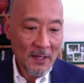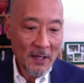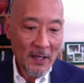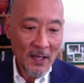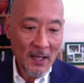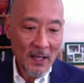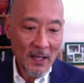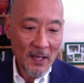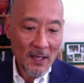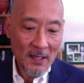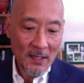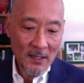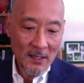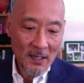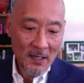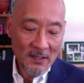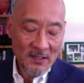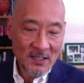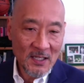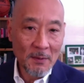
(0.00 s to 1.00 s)
a
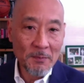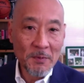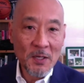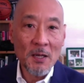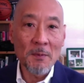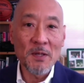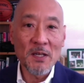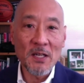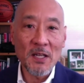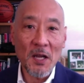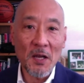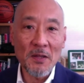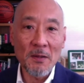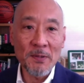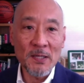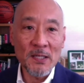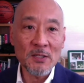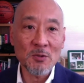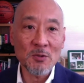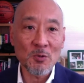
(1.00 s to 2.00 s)
subcommittee on the
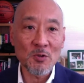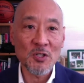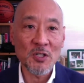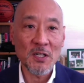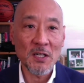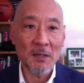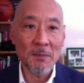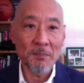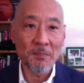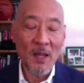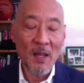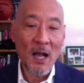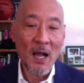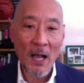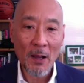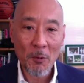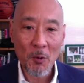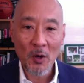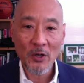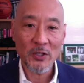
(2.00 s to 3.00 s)
peace regime. I
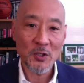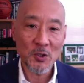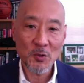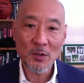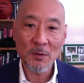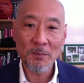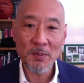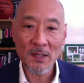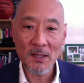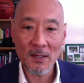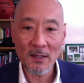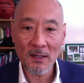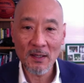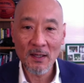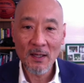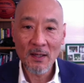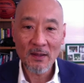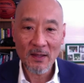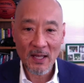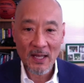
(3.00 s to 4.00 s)
want you to be
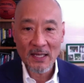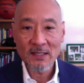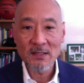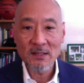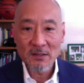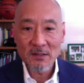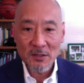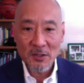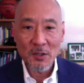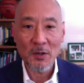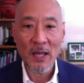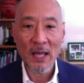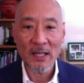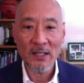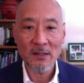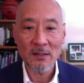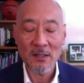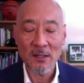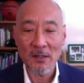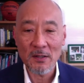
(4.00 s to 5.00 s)
the head,
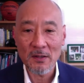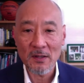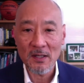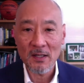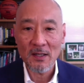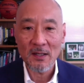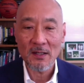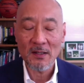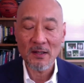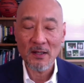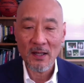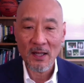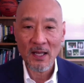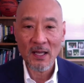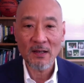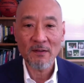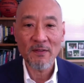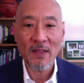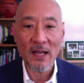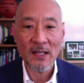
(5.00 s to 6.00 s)
the
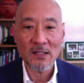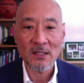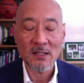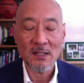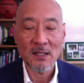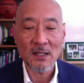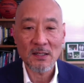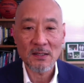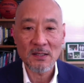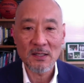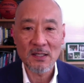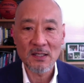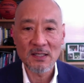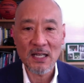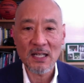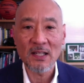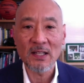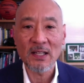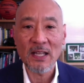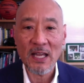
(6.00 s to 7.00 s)
head of that, the
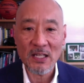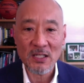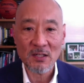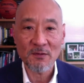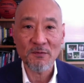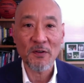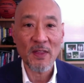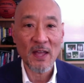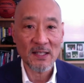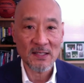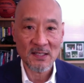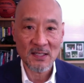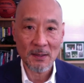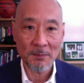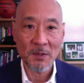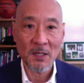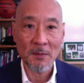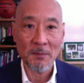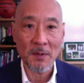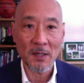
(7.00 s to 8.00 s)
delegation for that
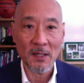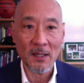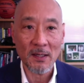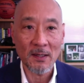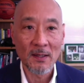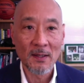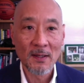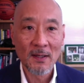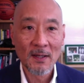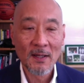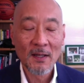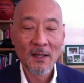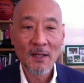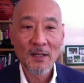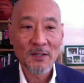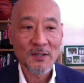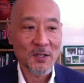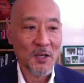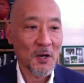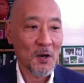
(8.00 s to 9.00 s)
subcommittee.
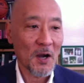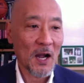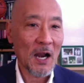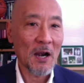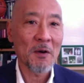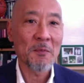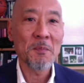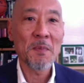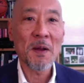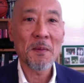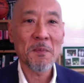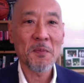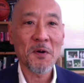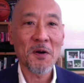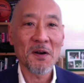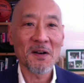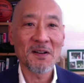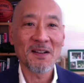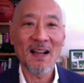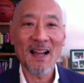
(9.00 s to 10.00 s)
So I
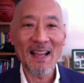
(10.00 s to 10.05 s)
remember